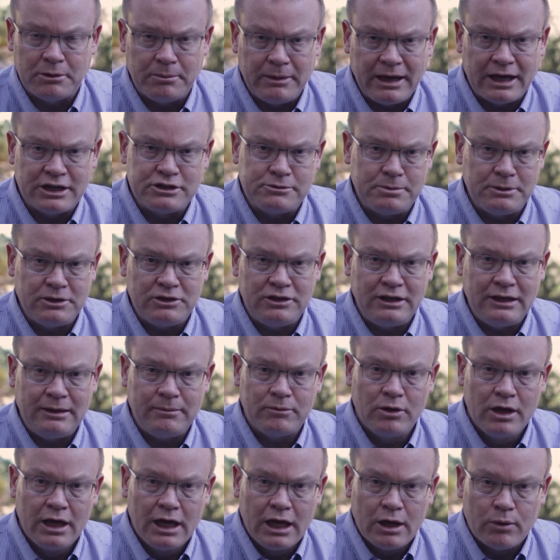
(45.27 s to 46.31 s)
your management
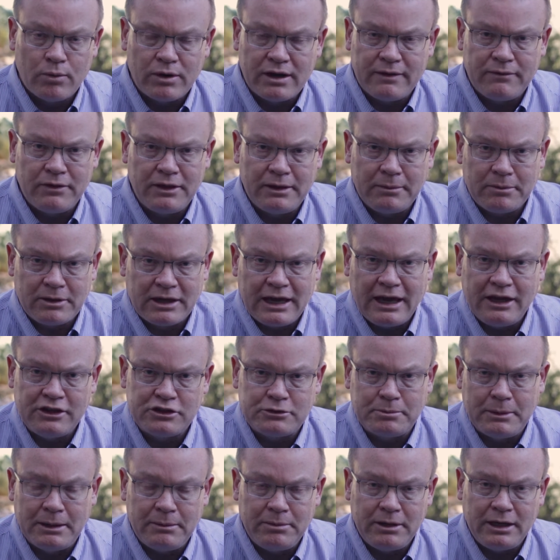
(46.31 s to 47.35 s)
team, whatever the
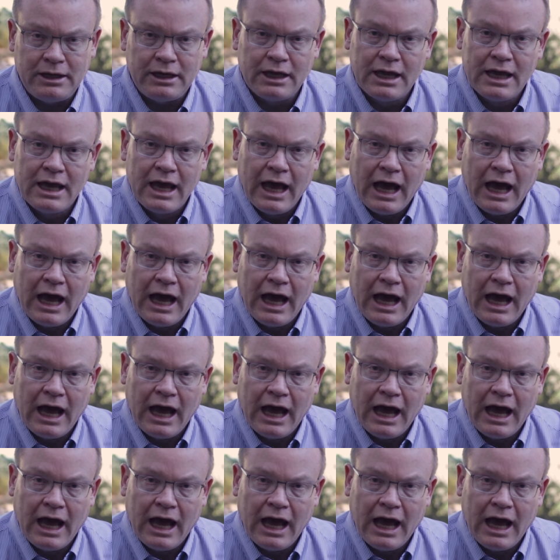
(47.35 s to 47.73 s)
case may be,